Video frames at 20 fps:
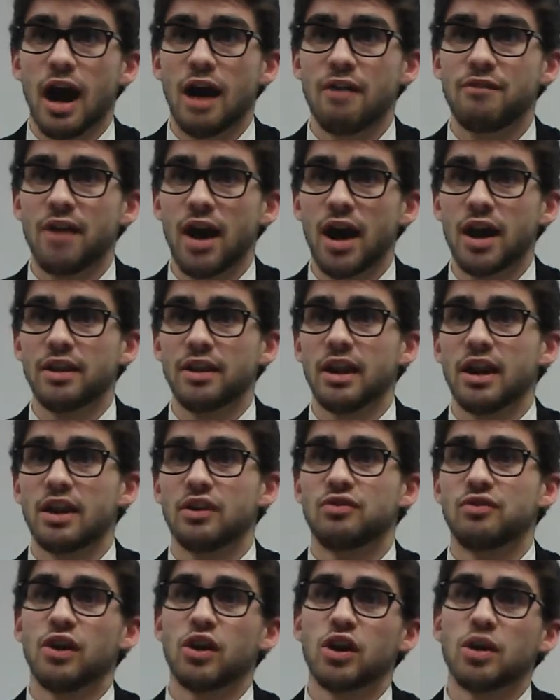I find that
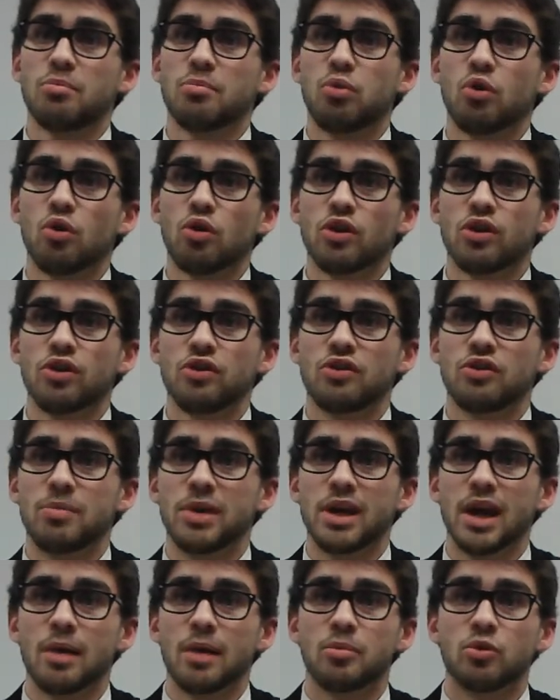it's very important to
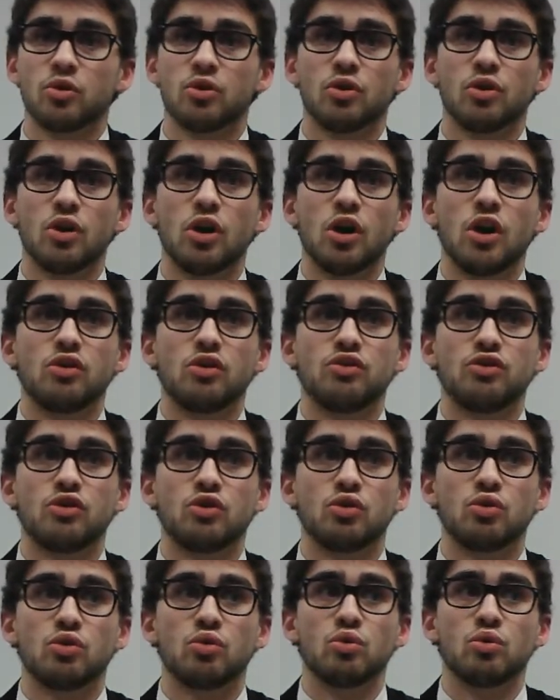be able
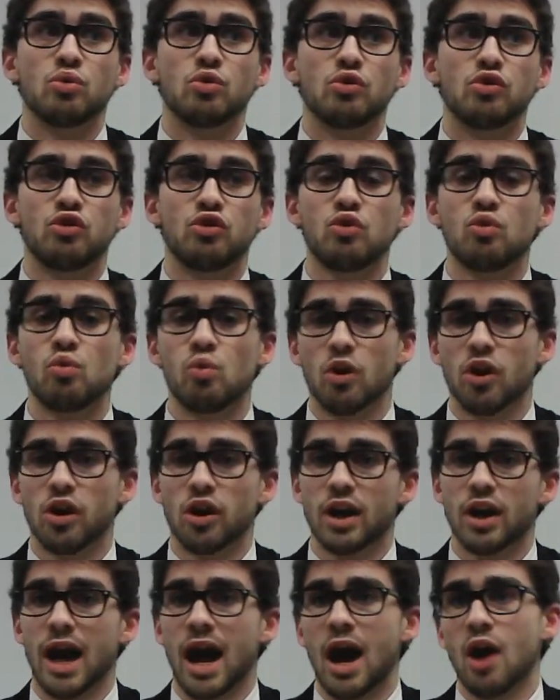to do
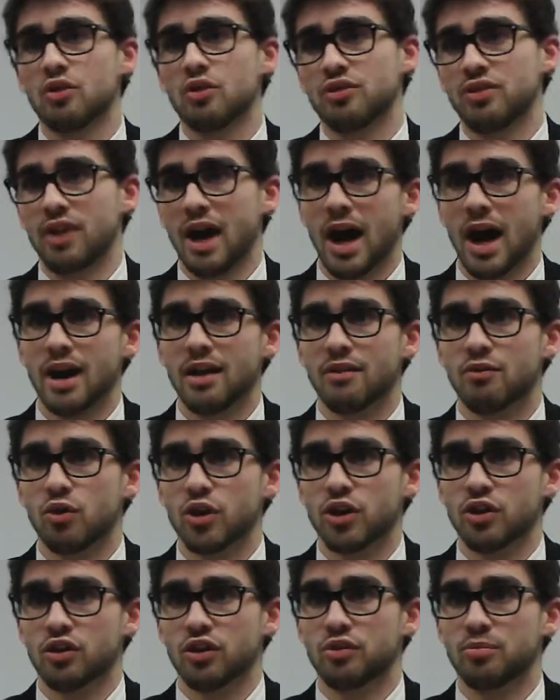work outside of
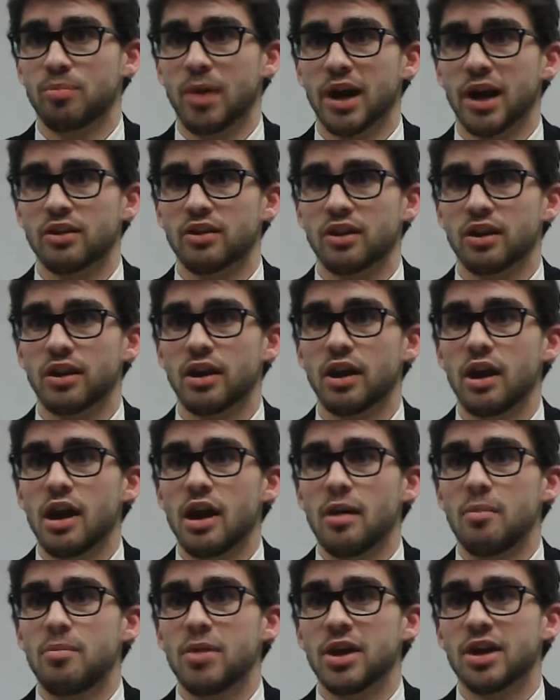what you're expected,
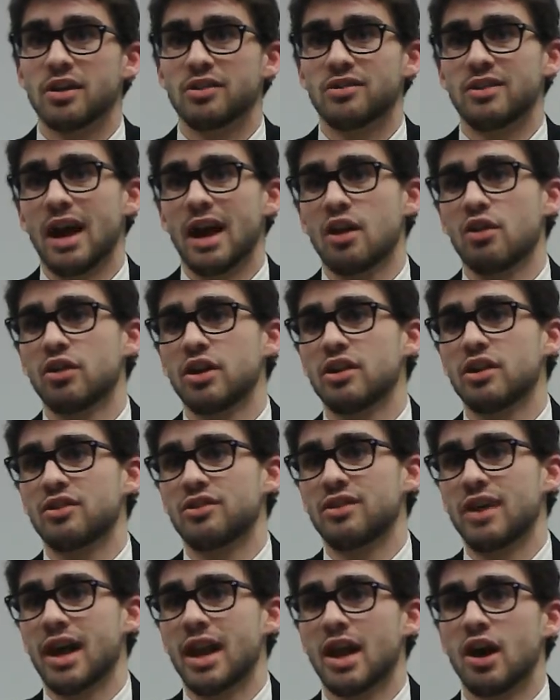because not only
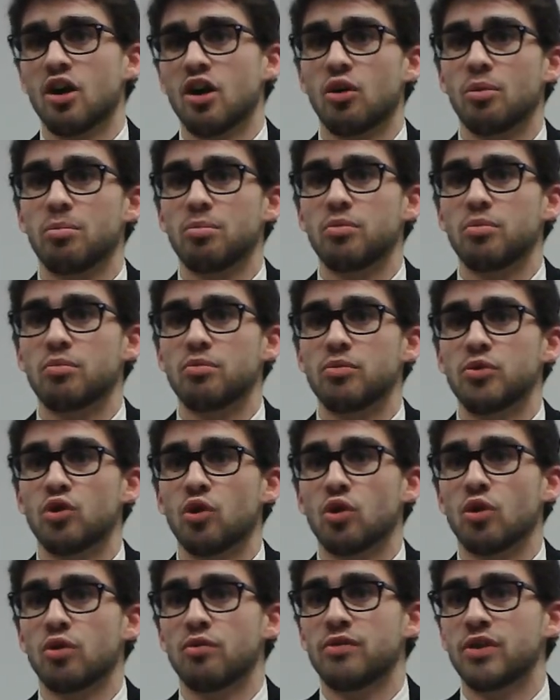does that help
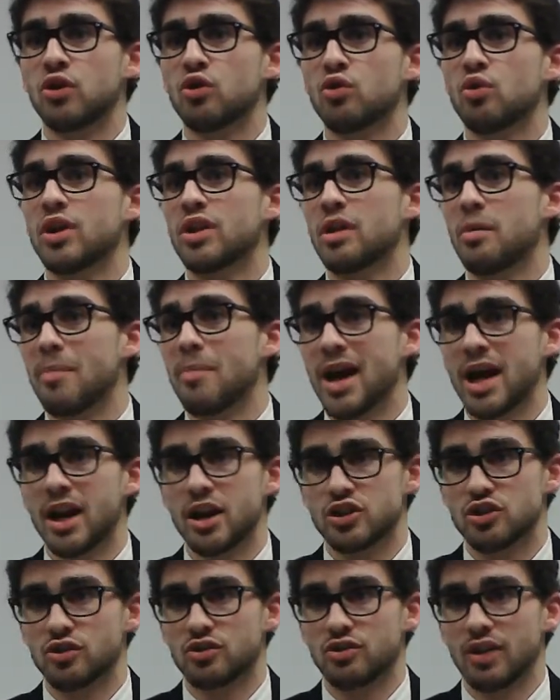your view in the
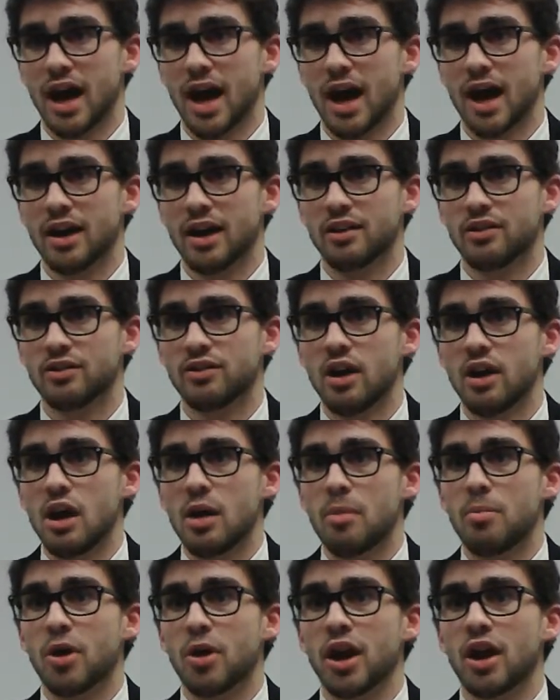manager's eyes,
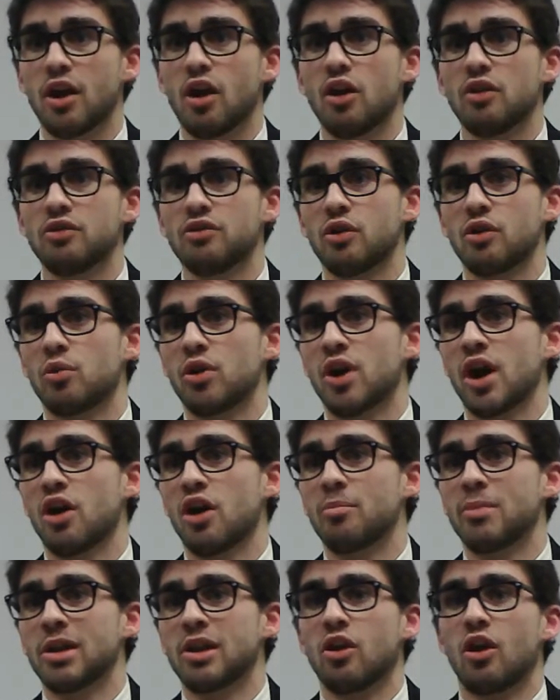but it also will
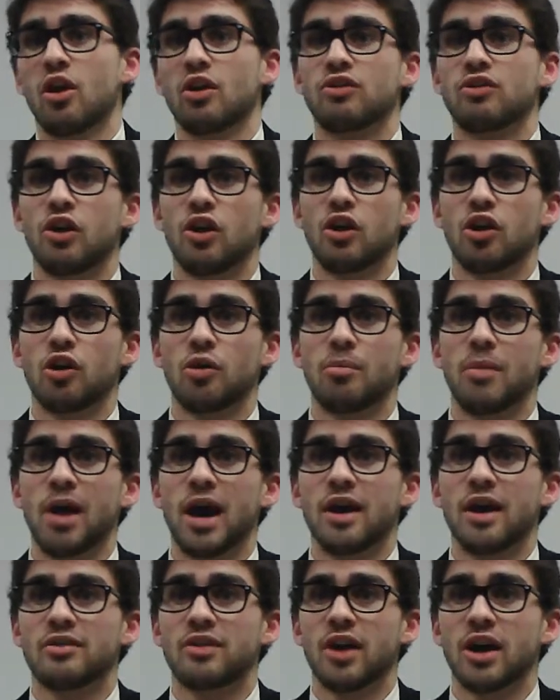help me long term
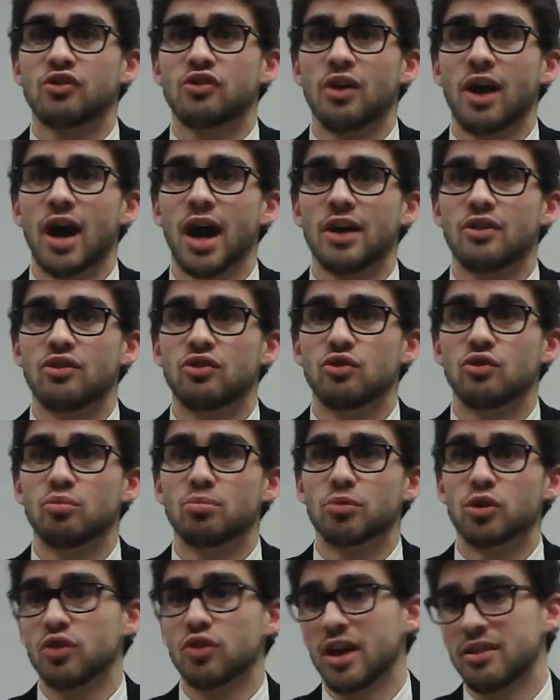as I try to
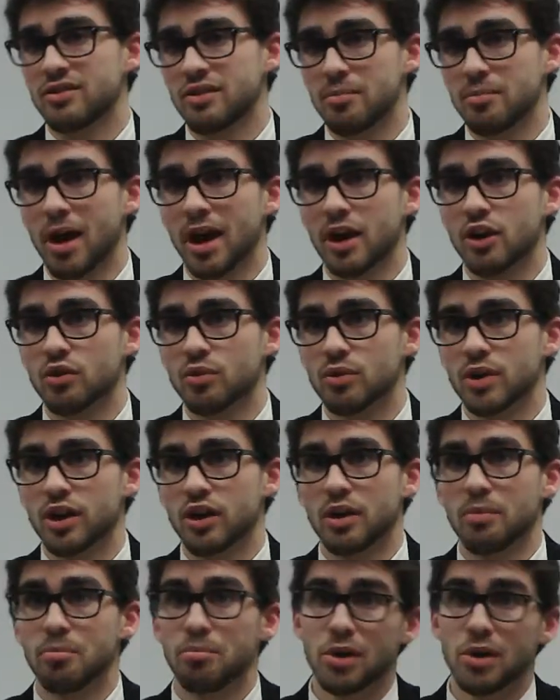progress in my
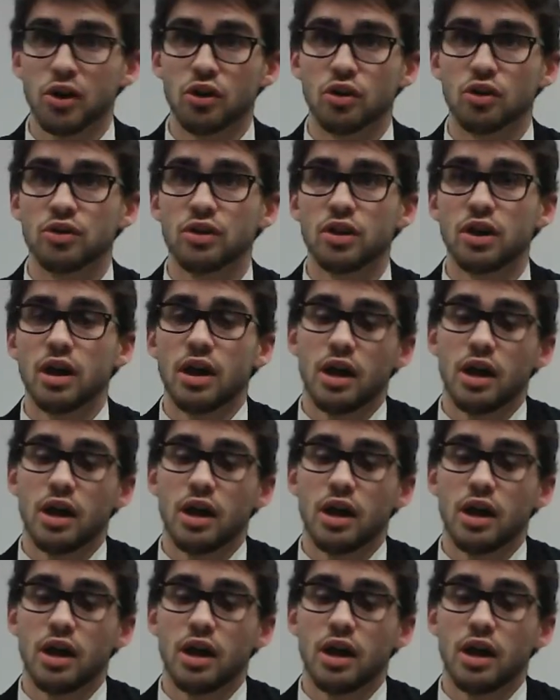career and build.